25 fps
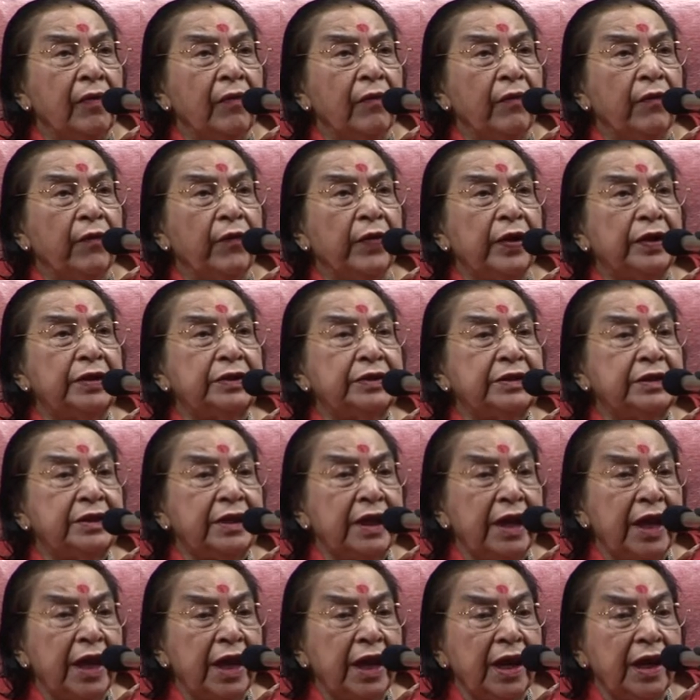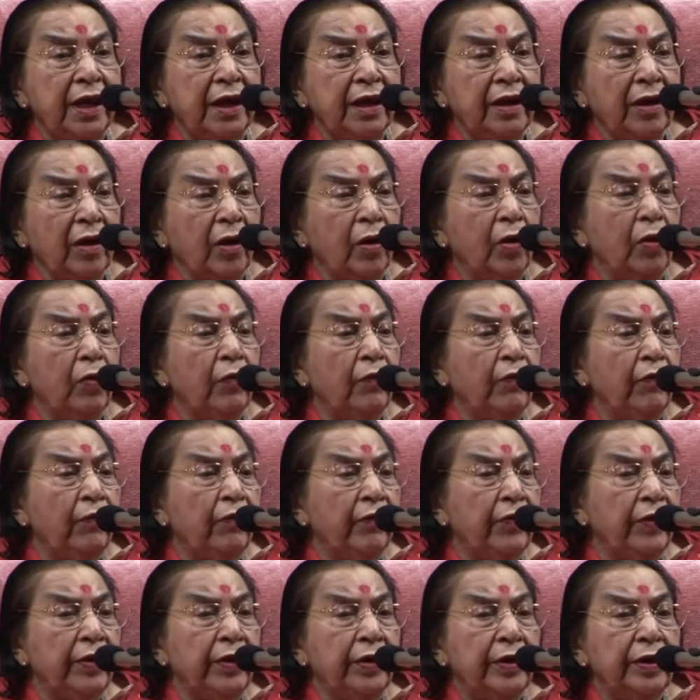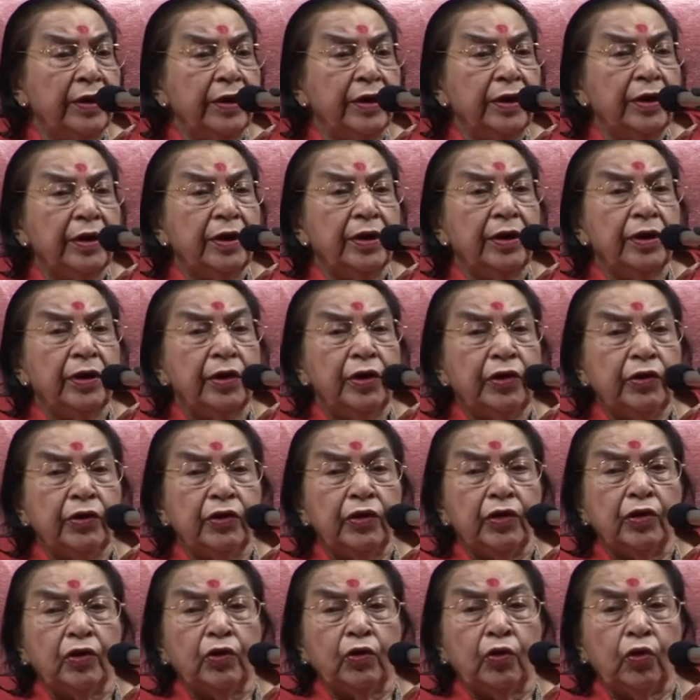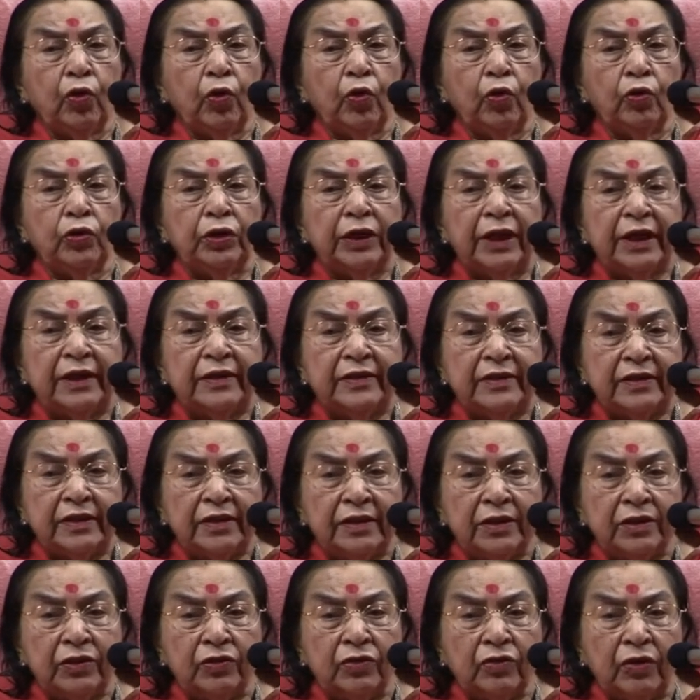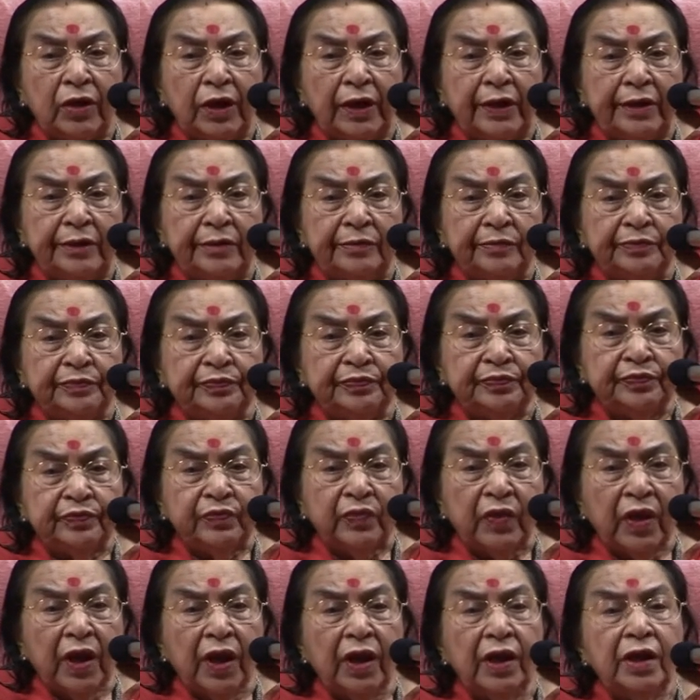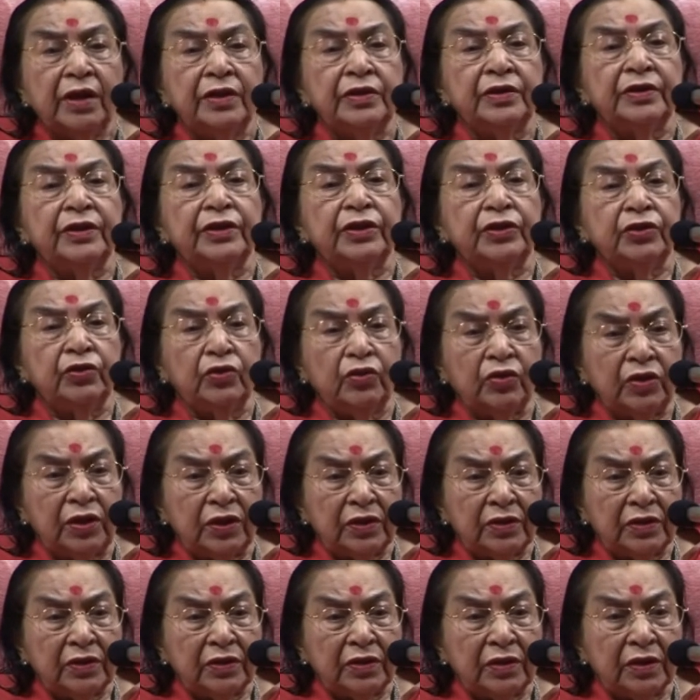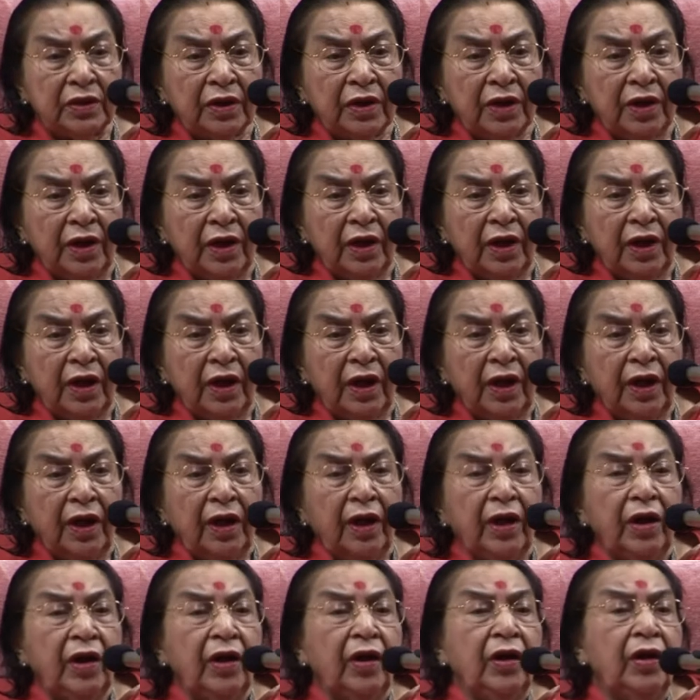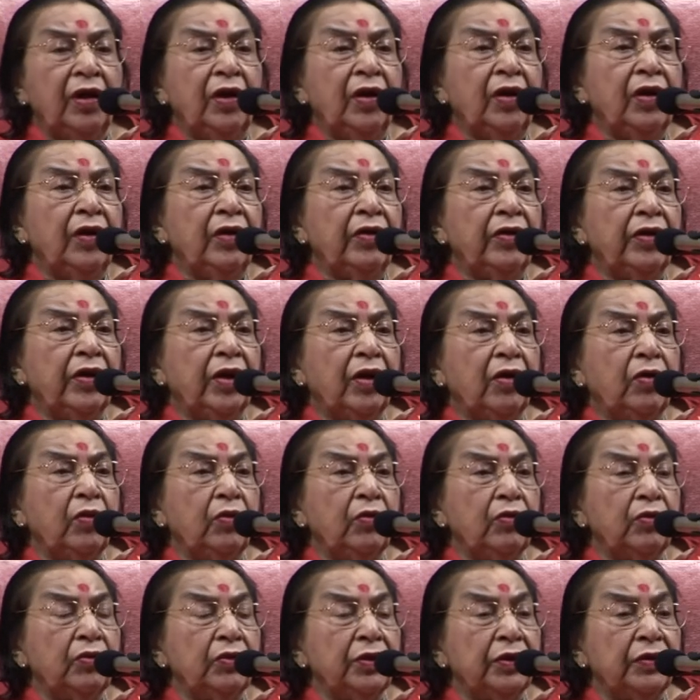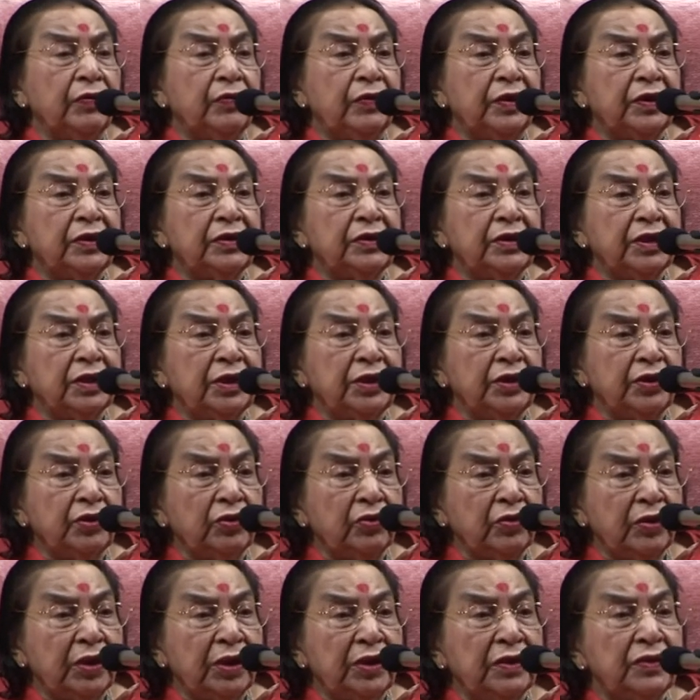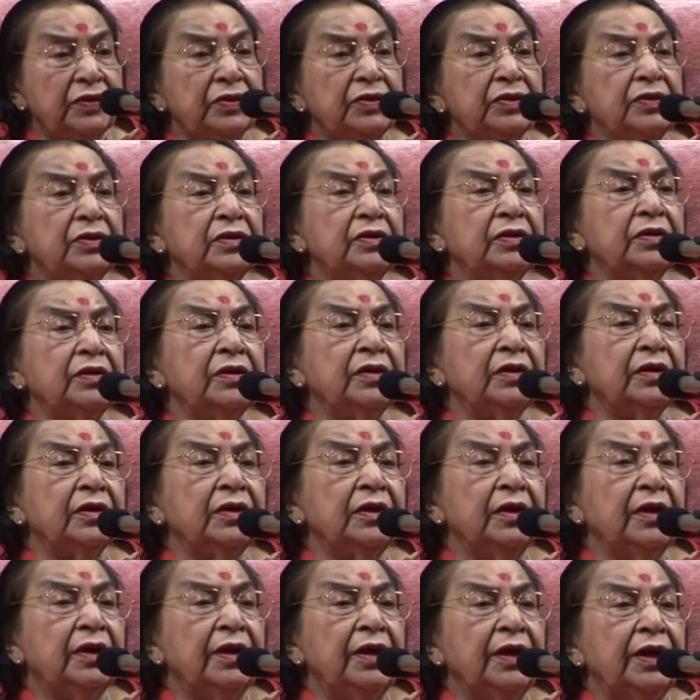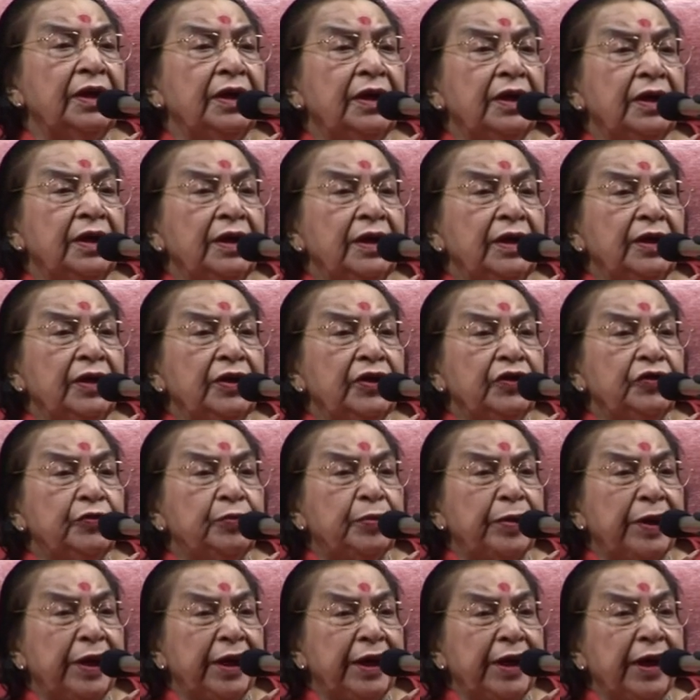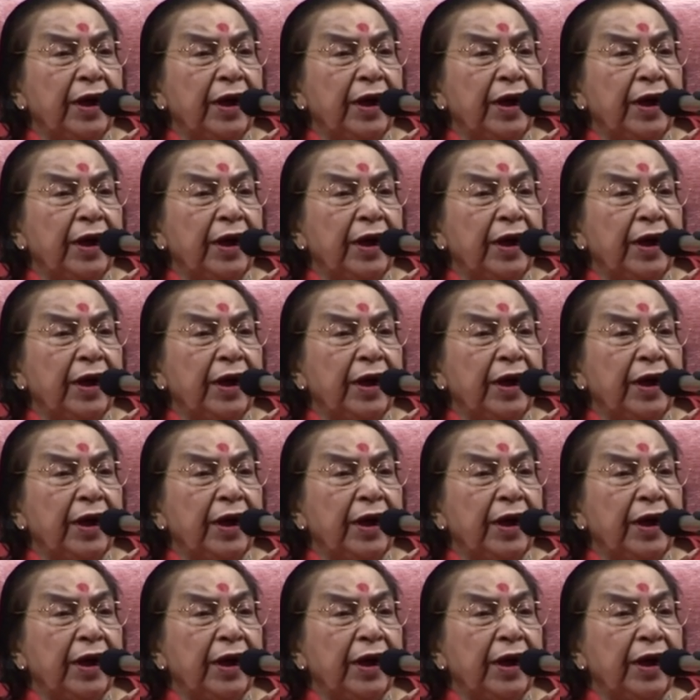First day of your growth as Sahaja Yogis. Now, if the Sahaja Yogis spread